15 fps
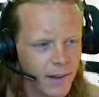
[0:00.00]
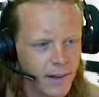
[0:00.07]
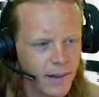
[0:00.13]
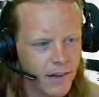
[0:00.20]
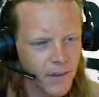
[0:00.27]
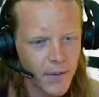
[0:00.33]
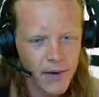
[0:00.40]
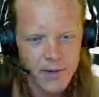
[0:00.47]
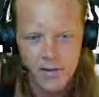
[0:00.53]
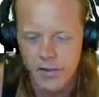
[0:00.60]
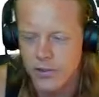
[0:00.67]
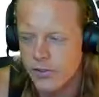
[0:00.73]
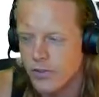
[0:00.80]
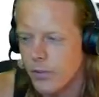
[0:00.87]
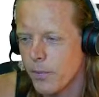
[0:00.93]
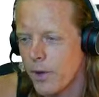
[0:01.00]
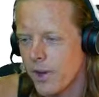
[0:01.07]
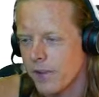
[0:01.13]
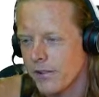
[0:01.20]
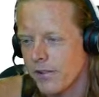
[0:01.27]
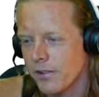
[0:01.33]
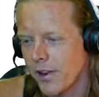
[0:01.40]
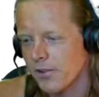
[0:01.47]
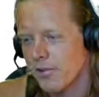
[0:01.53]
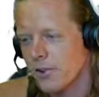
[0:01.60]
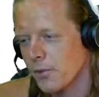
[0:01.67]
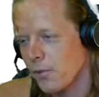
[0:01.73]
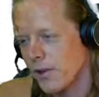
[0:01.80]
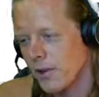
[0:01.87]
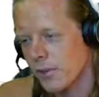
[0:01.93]
I'm not sure this is the best to
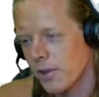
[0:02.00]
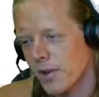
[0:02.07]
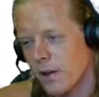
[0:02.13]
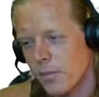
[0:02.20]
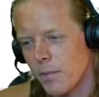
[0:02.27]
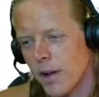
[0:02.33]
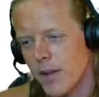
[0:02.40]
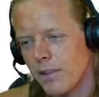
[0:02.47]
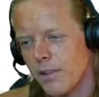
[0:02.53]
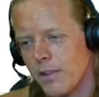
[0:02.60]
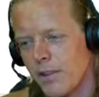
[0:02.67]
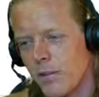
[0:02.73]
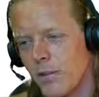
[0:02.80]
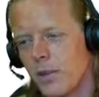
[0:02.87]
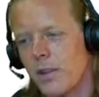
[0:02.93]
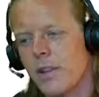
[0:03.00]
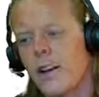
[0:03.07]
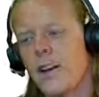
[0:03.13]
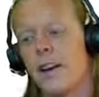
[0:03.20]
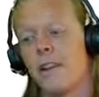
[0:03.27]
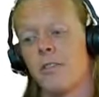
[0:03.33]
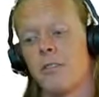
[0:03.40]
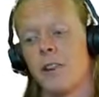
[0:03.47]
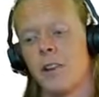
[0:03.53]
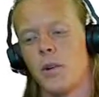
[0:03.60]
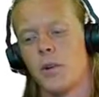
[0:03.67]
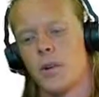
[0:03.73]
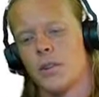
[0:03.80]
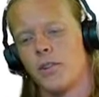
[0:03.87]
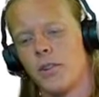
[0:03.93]
reference because we're kind of modifying. Really
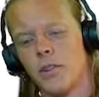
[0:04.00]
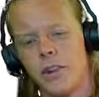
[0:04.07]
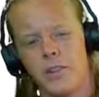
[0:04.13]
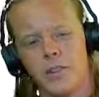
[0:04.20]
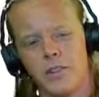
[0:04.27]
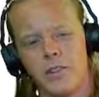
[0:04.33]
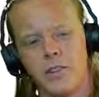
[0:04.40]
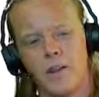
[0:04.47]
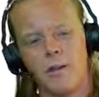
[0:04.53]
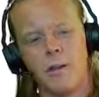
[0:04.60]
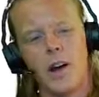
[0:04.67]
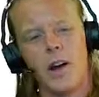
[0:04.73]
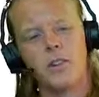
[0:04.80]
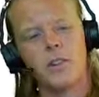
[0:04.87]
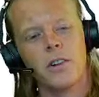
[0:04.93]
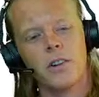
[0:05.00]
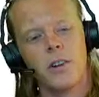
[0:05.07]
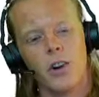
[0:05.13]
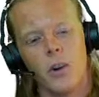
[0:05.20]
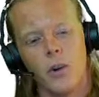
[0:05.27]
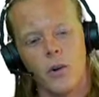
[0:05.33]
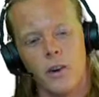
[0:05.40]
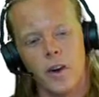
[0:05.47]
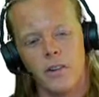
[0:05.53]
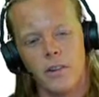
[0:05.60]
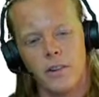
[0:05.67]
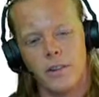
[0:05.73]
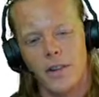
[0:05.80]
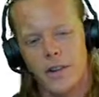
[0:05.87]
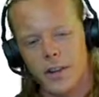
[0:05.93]
what he's doing is this. I was really going
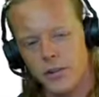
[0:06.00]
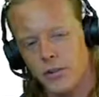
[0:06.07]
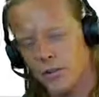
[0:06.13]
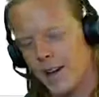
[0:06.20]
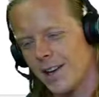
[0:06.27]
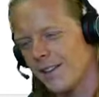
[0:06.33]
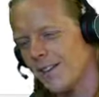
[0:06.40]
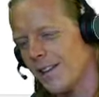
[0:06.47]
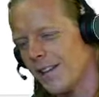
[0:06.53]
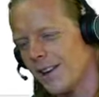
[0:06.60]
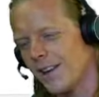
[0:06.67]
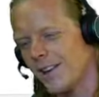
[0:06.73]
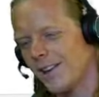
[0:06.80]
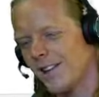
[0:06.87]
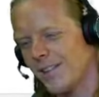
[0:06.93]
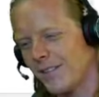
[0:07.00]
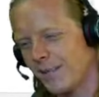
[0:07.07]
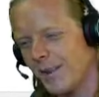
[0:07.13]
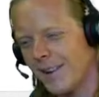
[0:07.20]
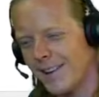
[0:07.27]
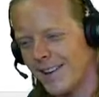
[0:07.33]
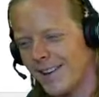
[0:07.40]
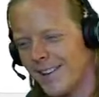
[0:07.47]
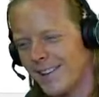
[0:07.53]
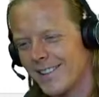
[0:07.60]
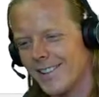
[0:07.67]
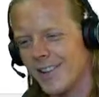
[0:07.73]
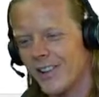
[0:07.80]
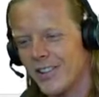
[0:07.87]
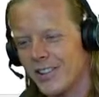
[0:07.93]
after that it's modifying it, but I guess
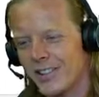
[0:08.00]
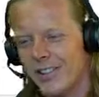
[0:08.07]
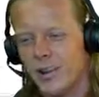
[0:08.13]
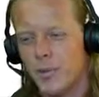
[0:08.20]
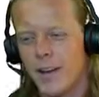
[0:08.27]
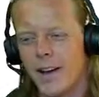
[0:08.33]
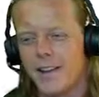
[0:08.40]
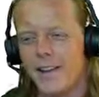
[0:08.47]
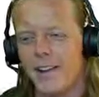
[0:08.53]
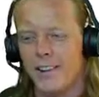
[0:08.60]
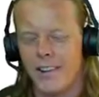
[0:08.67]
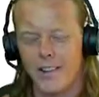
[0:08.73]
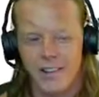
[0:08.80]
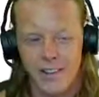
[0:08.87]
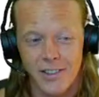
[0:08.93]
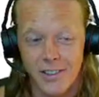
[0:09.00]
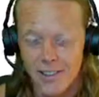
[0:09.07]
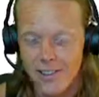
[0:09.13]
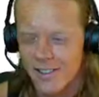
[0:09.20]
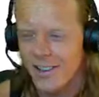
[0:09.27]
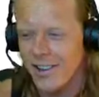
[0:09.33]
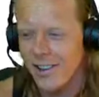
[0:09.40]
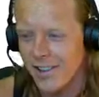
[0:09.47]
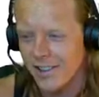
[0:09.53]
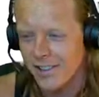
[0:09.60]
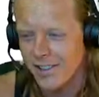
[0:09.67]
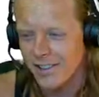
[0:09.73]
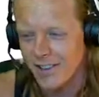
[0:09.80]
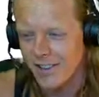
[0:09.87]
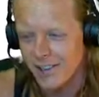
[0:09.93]
I also did a bad calculation. This
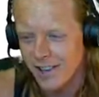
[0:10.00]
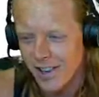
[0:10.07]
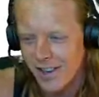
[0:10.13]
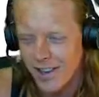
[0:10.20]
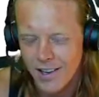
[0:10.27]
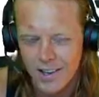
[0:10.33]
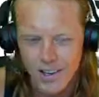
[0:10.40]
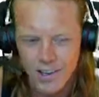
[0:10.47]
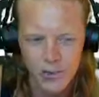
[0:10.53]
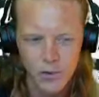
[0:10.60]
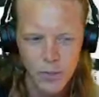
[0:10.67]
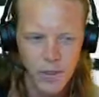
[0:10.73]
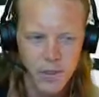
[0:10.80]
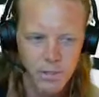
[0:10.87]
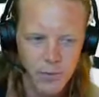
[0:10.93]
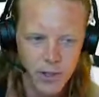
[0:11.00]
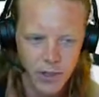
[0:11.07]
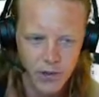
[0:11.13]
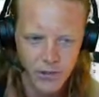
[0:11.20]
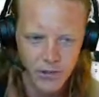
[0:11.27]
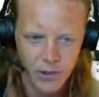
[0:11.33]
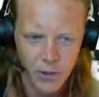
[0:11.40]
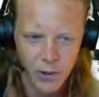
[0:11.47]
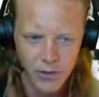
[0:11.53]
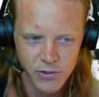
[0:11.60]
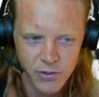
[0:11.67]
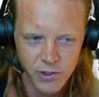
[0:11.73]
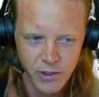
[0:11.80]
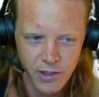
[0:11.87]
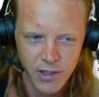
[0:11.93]
calculation needs to be done
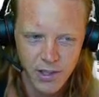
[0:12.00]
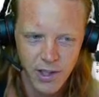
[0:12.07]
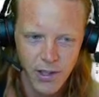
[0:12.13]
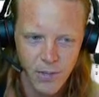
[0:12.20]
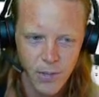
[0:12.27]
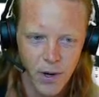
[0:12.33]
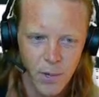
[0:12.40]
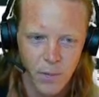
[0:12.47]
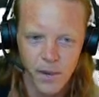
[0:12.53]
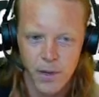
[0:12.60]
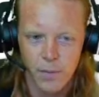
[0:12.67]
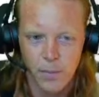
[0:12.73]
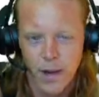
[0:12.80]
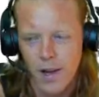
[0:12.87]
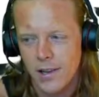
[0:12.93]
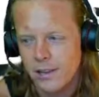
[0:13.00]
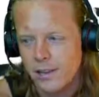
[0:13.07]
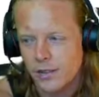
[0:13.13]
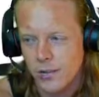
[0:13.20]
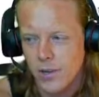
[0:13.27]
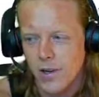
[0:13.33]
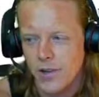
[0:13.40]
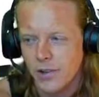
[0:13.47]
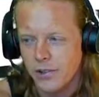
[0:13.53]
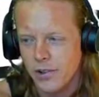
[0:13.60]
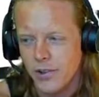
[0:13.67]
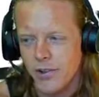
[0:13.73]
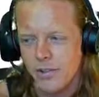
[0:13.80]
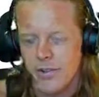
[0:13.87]
sequentially and probably in batch as well. So